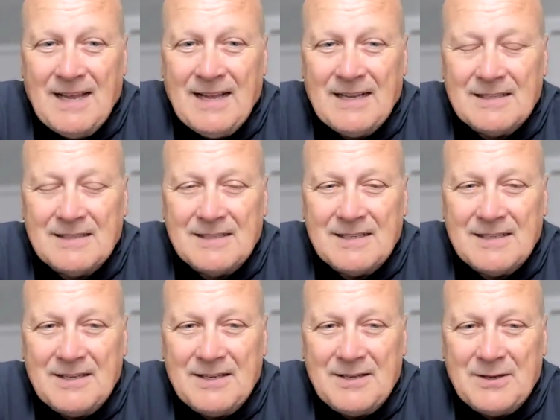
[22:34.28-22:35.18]

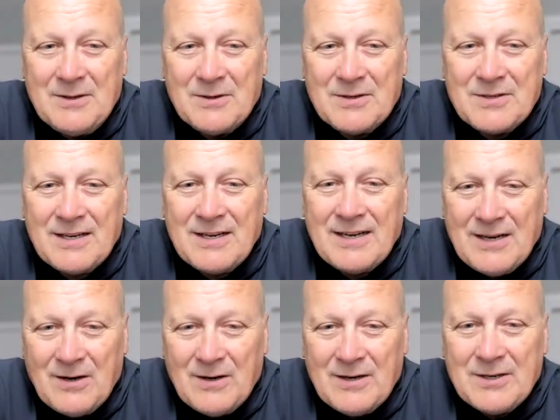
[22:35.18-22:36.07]
And you're
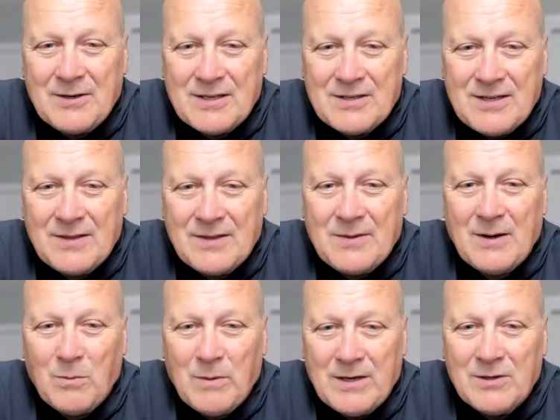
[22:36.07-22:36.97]
sitting there and you can sit
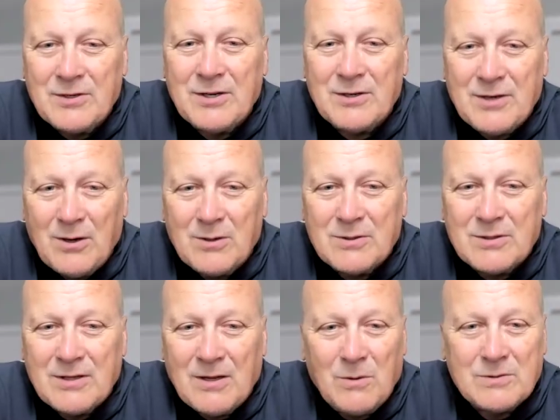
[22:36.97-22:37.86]
there and wiggle your
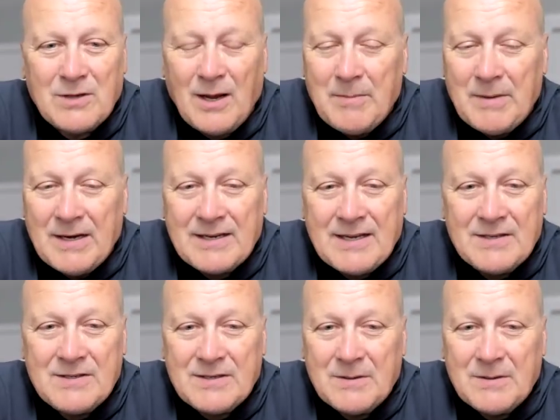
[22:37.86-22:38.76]
toes the whole time, and
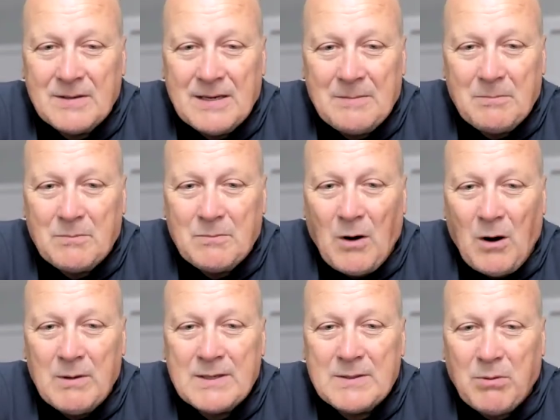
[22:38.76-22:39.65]
it
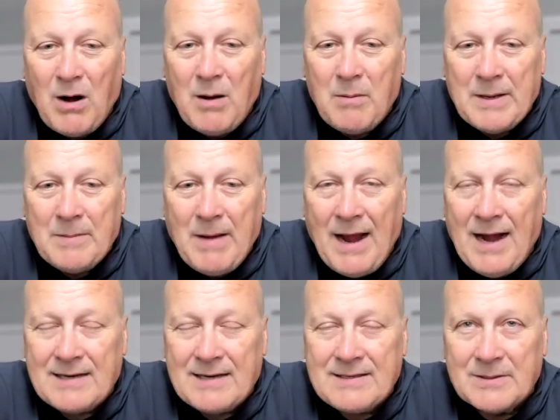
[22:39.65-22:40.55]
always brought me
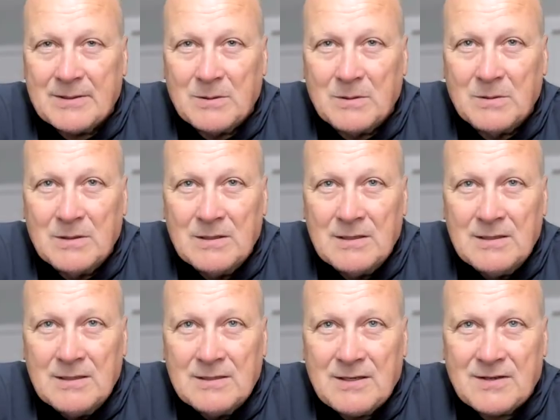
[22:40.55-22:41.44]
back to
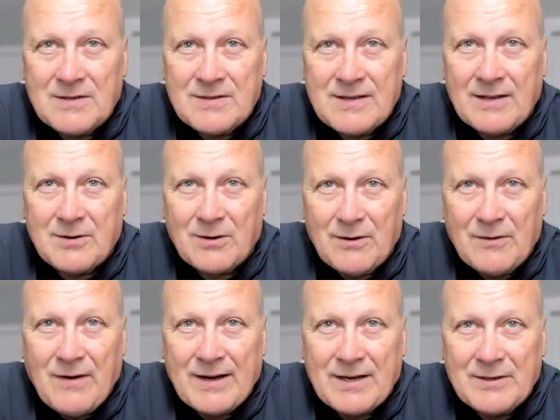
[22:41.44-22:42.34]
center
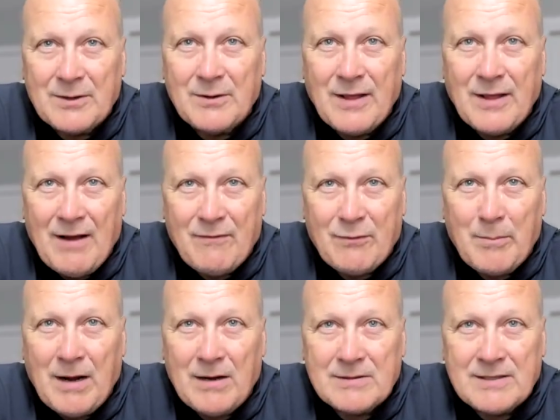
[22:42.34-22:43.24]
if I could do that for
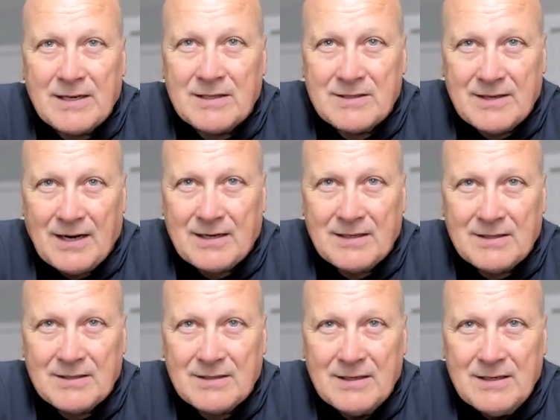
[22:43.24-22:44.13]
about 10
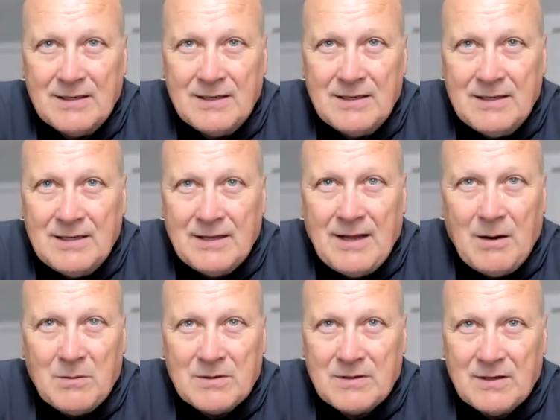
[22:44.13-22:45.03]
seconds. And
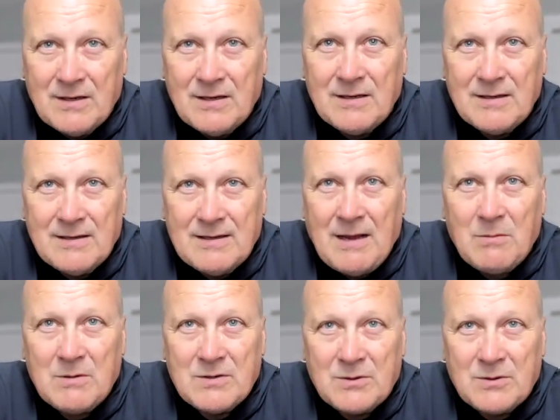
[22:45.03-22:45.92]
that was
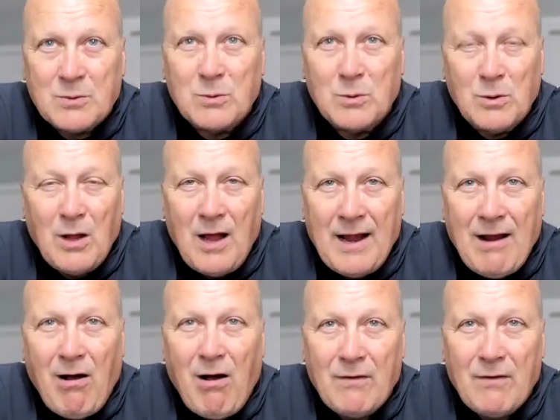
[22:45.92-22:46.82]
a tool
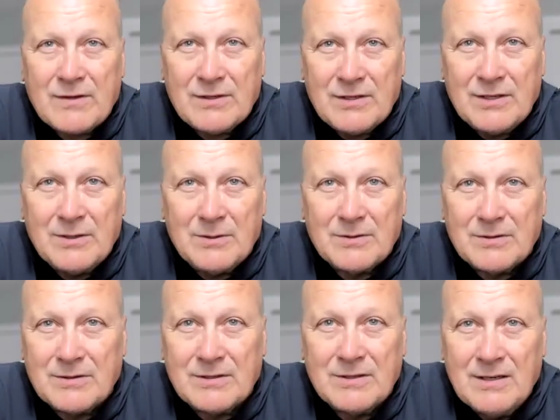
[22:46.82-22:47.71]
I often
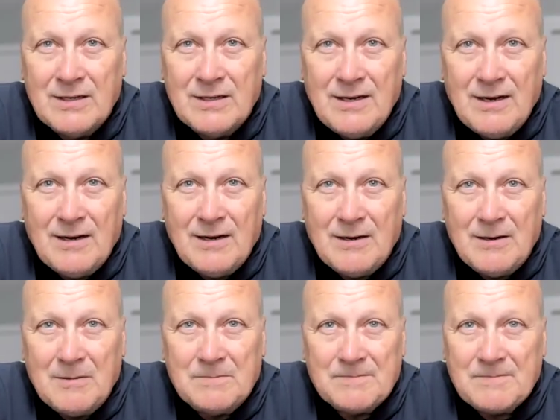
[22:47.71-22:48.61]
used.
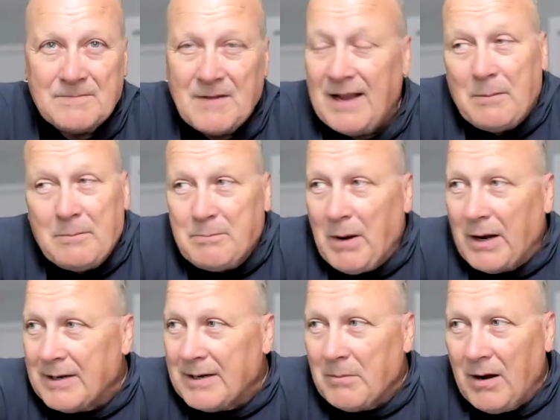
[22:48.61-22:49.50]
I had a
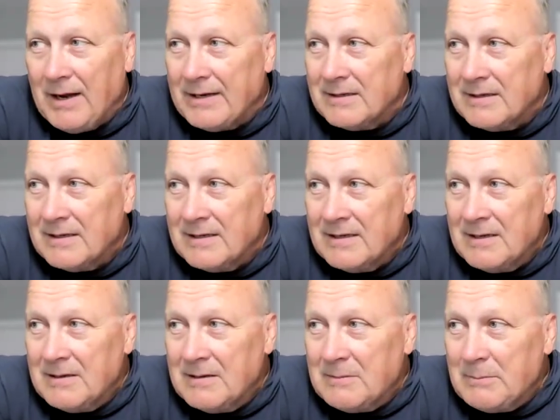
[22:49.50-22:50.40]
buddy of mine,
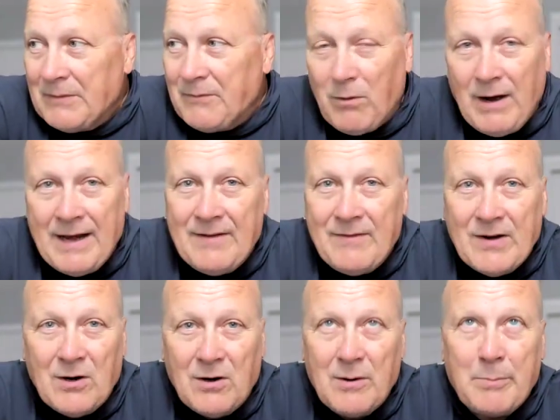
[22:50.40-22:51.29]
before I
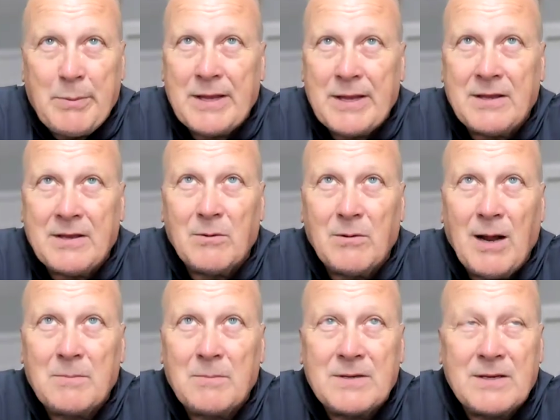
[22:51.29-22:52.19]
even heard of PQ
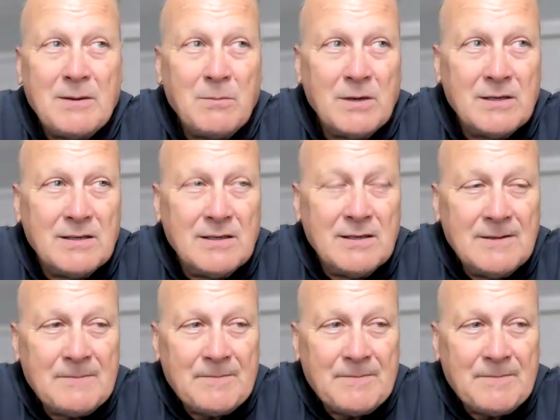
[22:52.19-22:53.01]
reps, he would